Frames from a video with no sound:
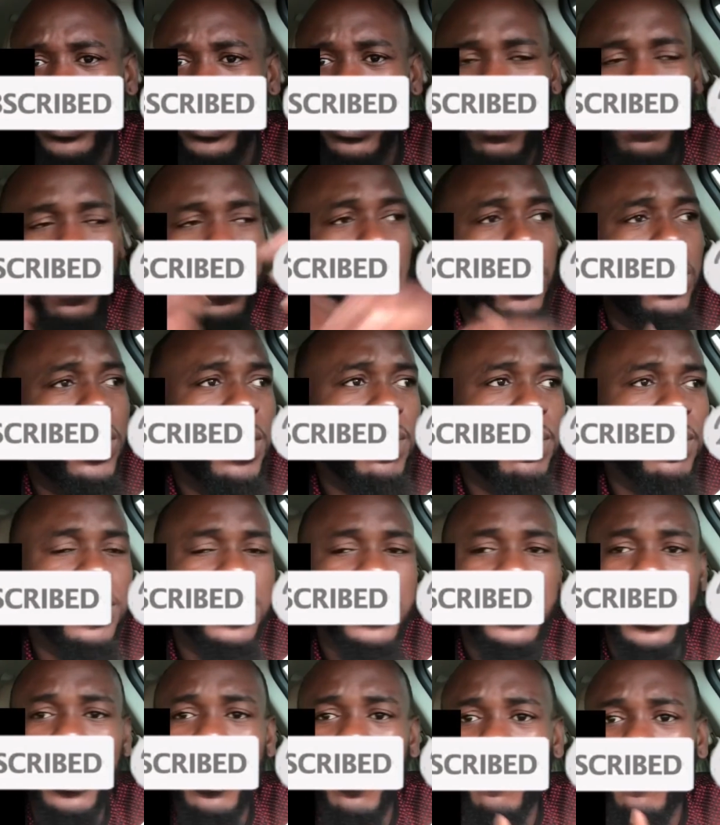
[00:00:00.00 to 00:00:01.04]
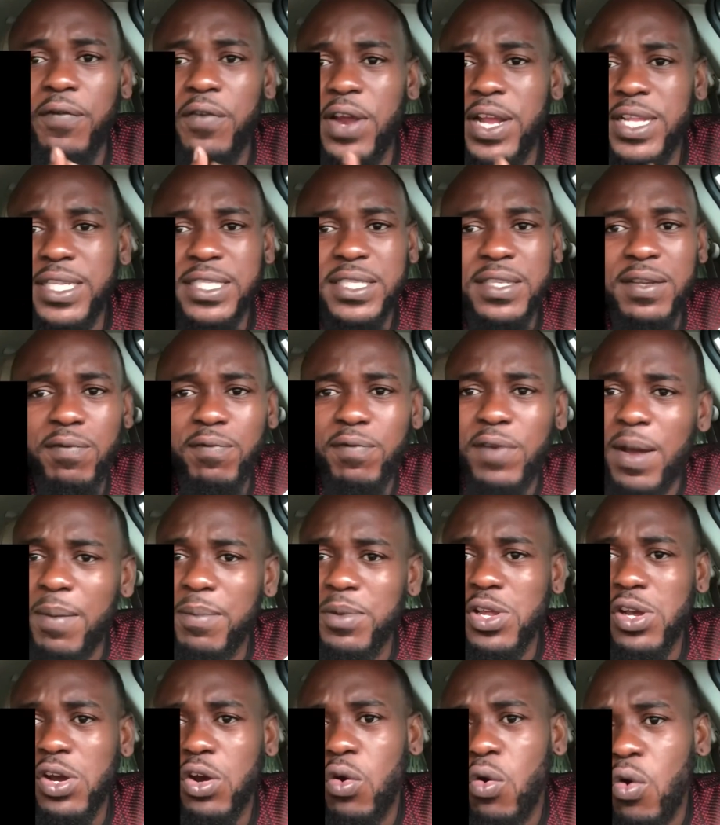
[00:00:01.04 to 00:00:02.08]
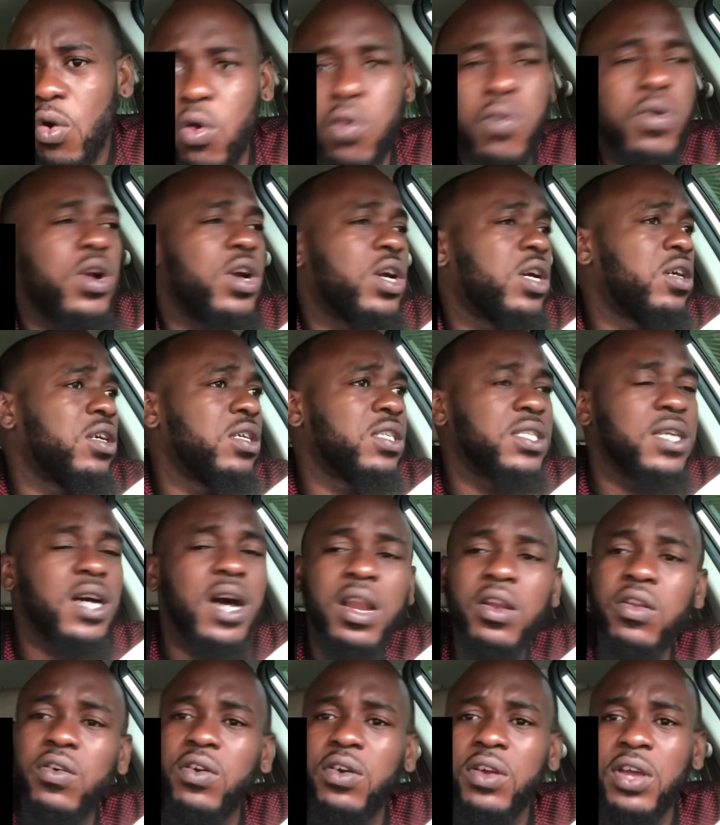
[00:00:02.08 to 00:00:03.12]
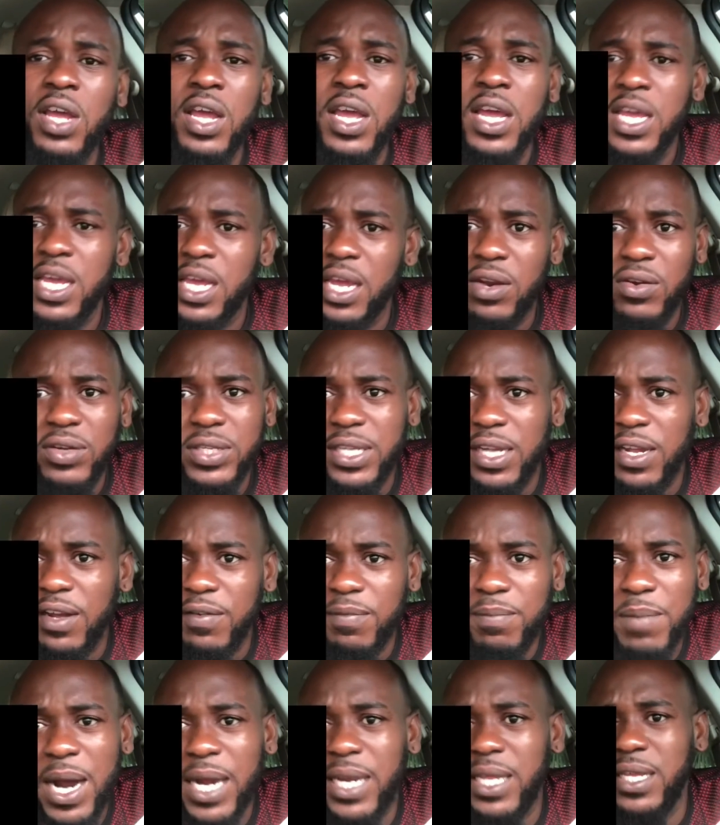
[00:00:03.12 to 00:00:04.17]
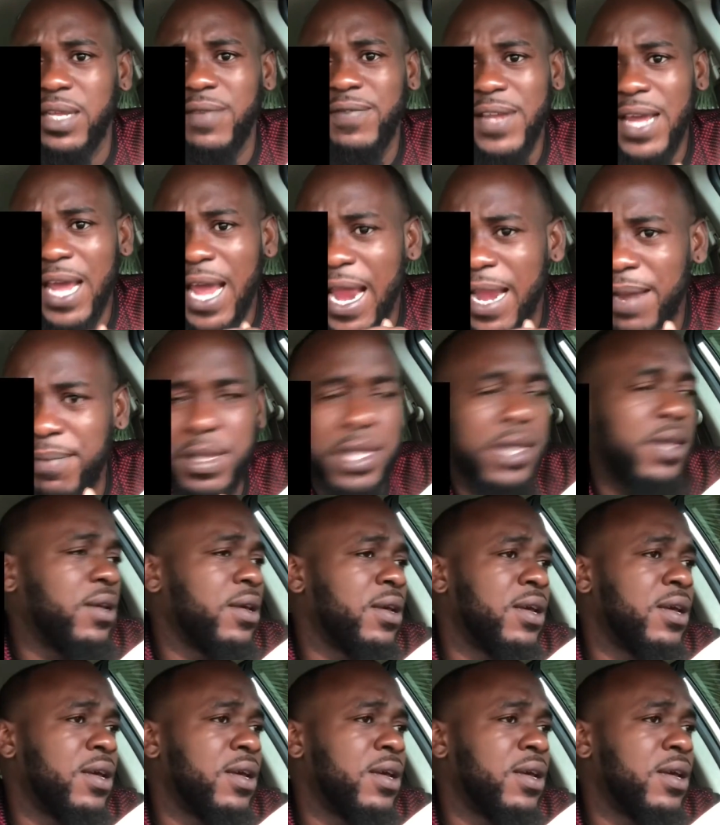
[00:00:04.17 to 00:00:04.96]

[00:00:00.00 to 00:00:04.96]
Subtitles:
upload them, tell your friends, your family, your co-workers, all over. You know, tell everybody, your enemy.